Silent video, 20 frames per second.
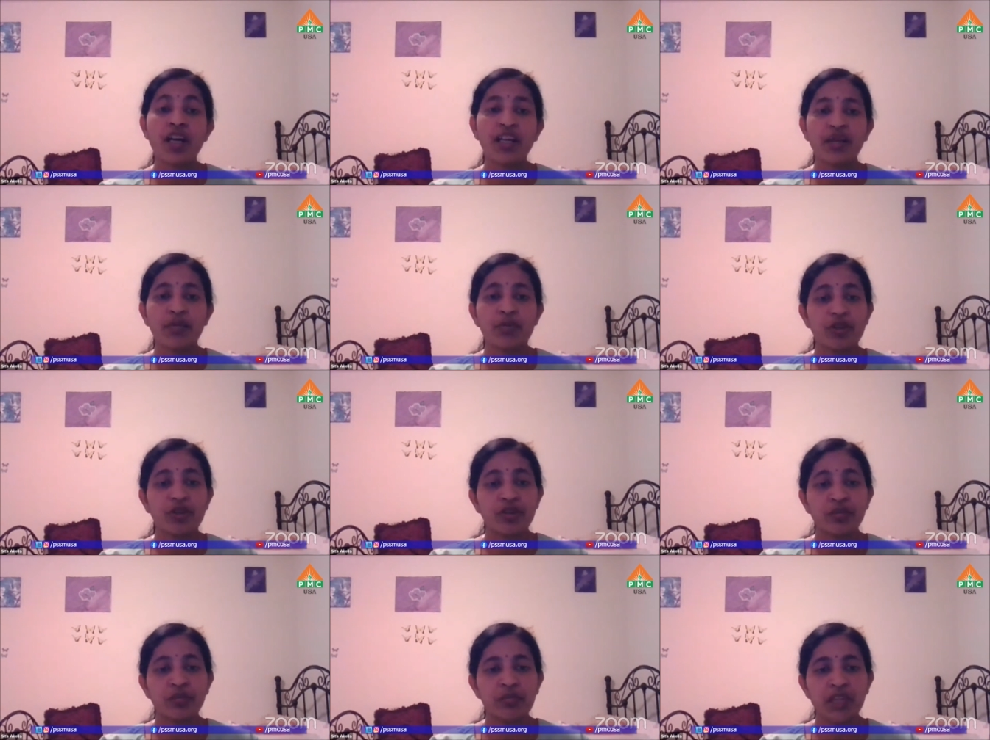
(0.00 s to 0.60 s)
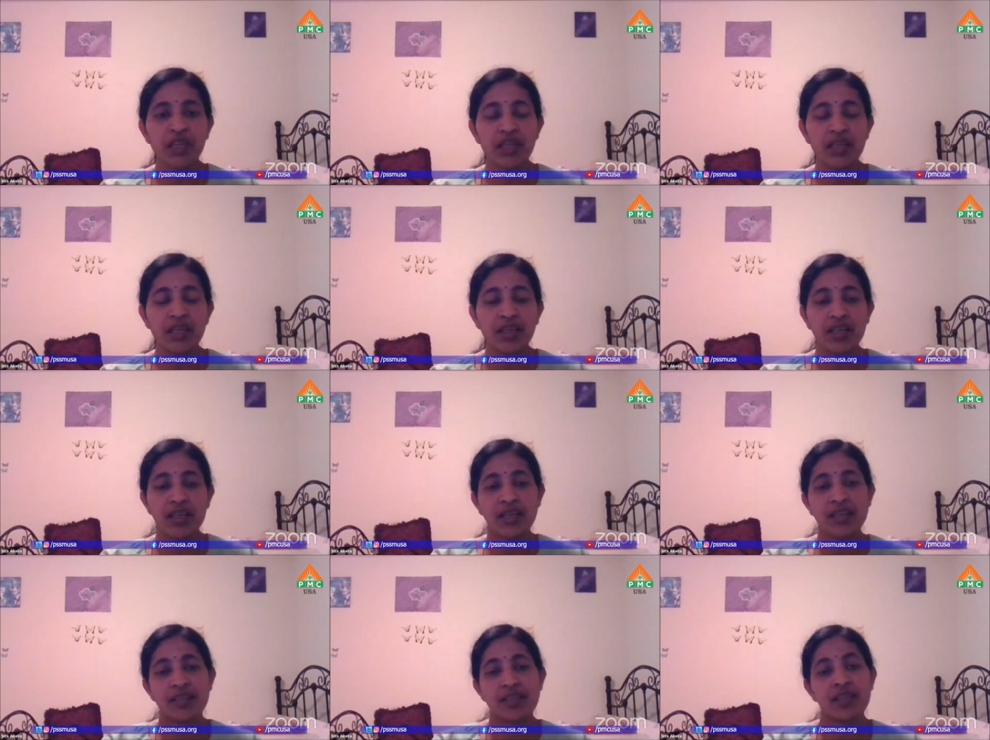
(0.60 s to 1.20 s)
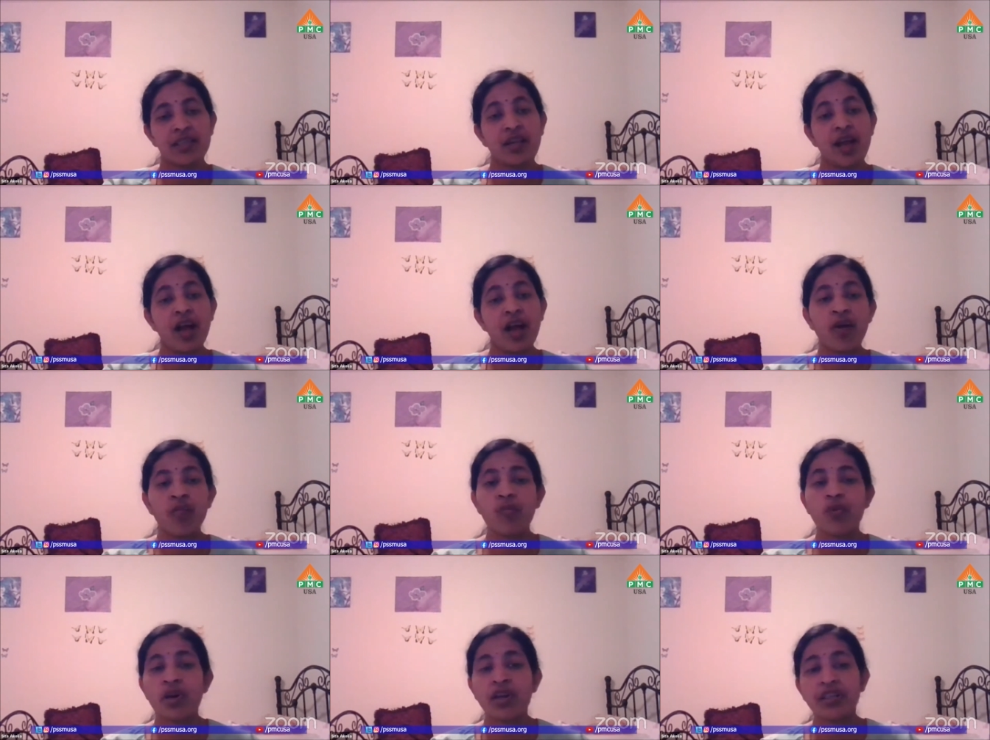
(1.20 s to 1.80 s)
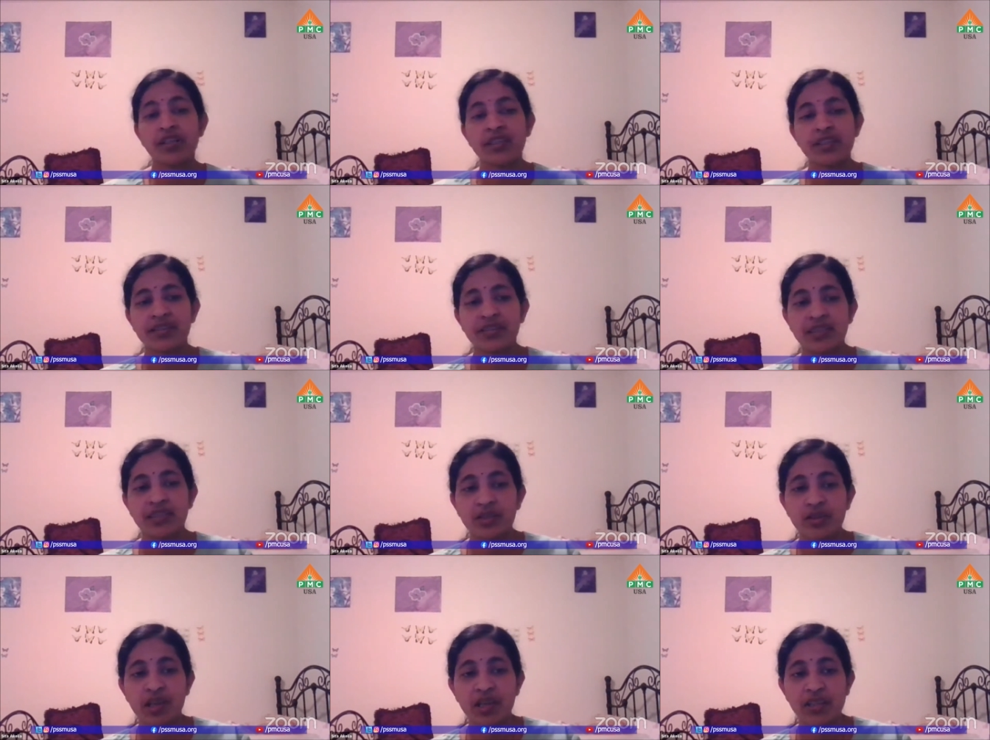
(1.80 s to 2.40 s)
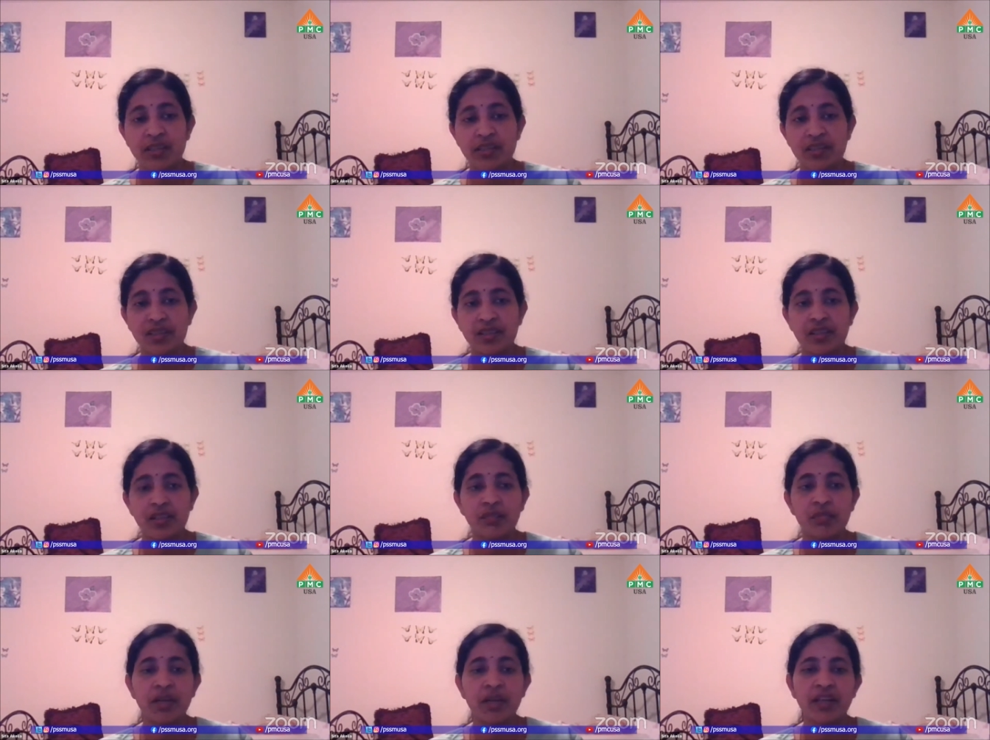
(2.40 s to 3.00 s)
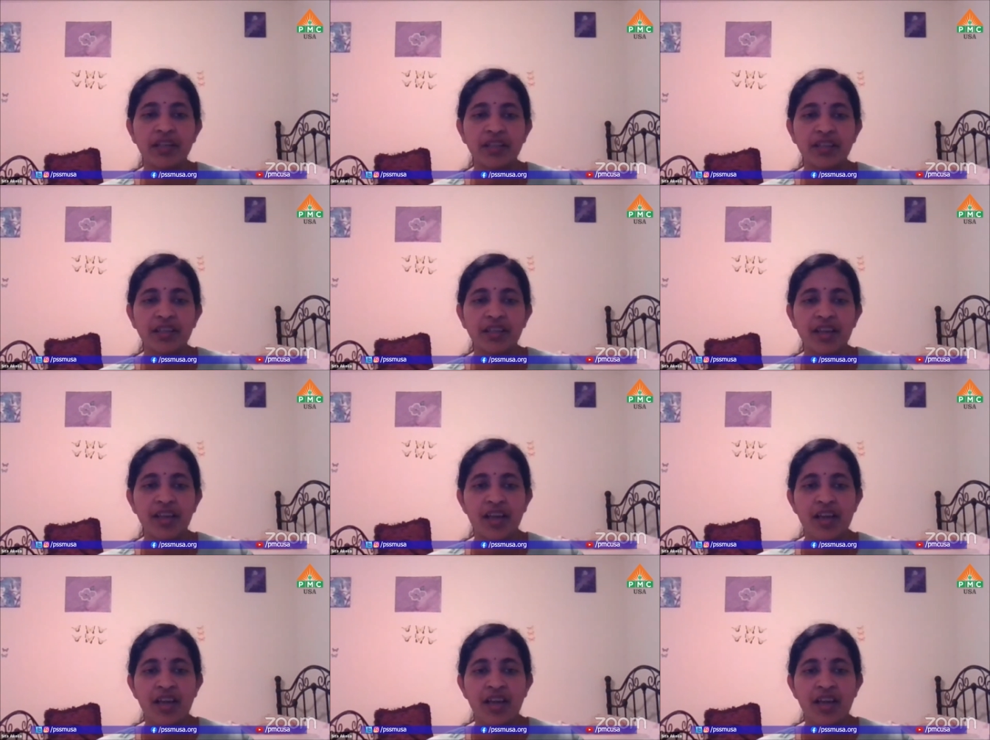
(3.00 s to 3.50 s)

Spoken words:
not about me. It's what the situation demanded.